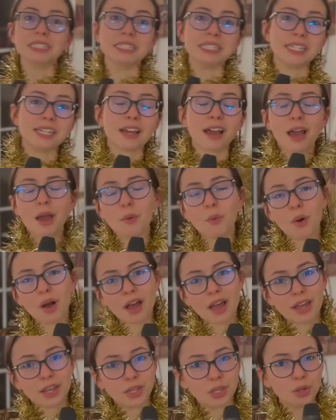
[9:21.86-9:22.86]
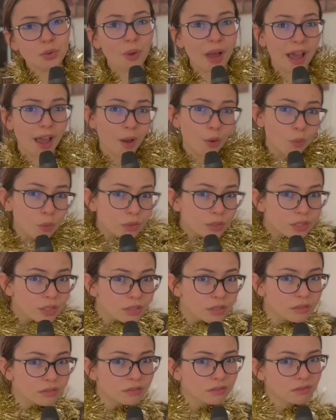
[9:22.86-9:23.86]
DIY you
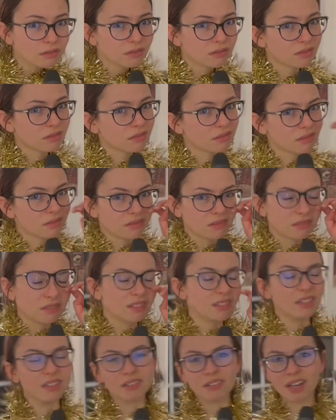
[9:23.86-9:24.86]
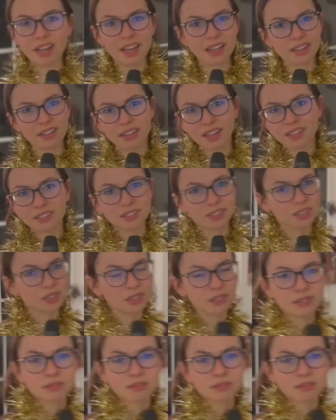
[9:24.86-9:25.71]
out. Ew, I hated that too.